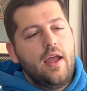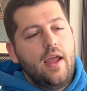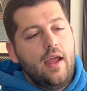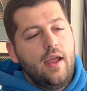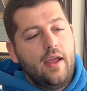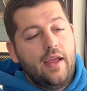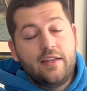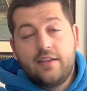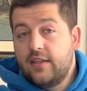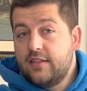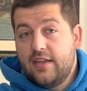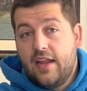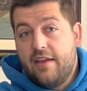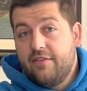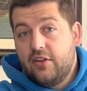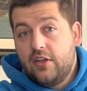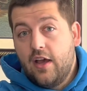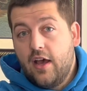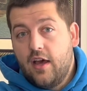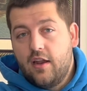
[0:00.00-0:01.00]
it doesn't have
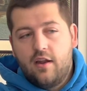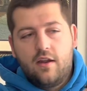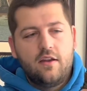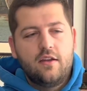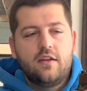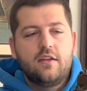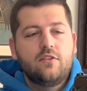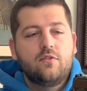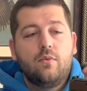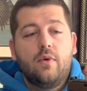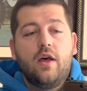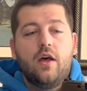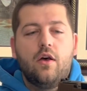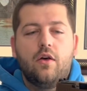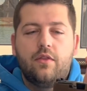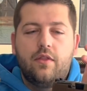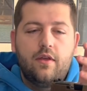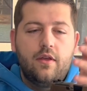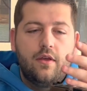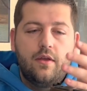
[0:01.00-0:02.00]
a dot on it as
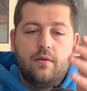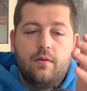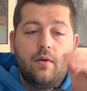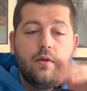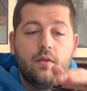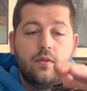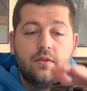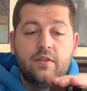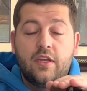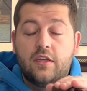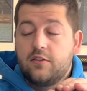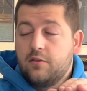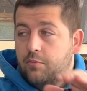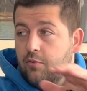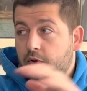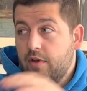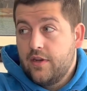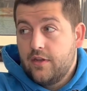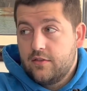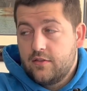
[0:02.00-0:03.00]
well. The delta
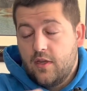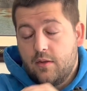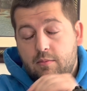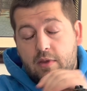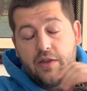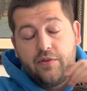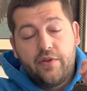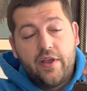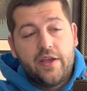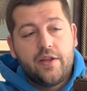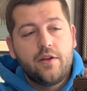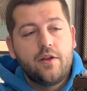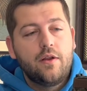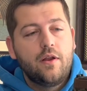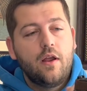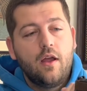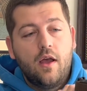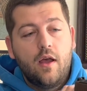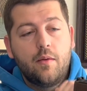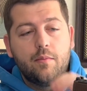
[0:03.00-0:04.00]
point is on my
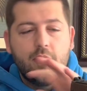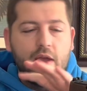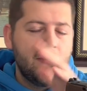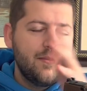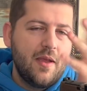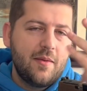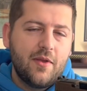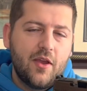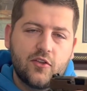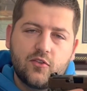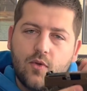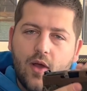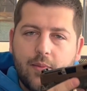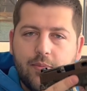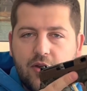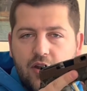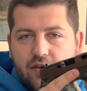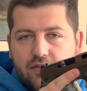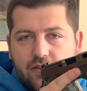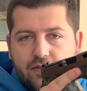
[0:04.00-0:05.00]
radar, and maybe I'll swap
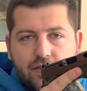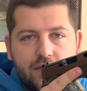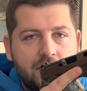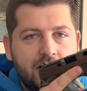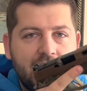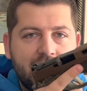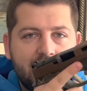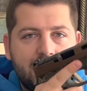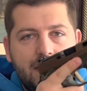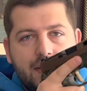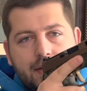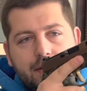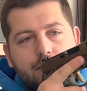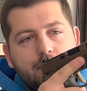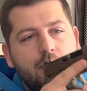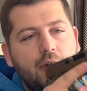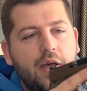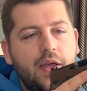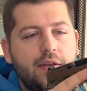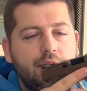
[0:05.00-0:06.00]
it over for testing,
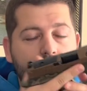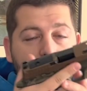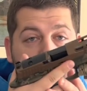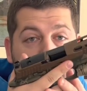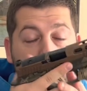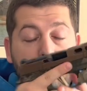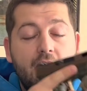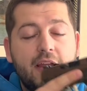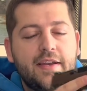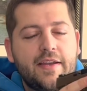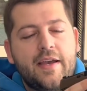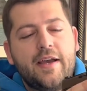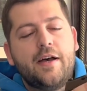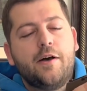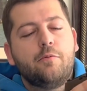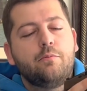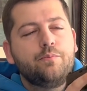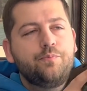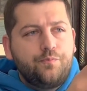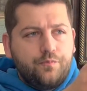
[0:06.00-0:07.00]
but for right
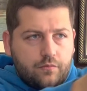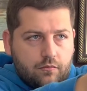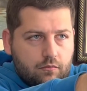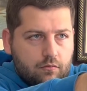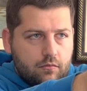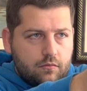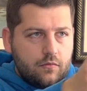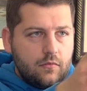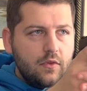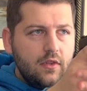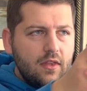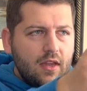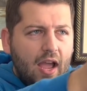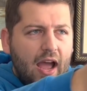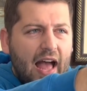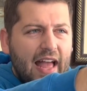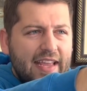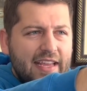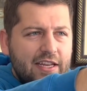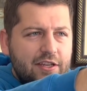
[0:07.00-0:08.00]
now,
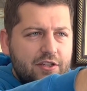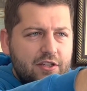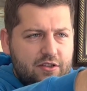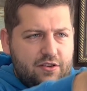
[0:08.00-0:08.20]
I can just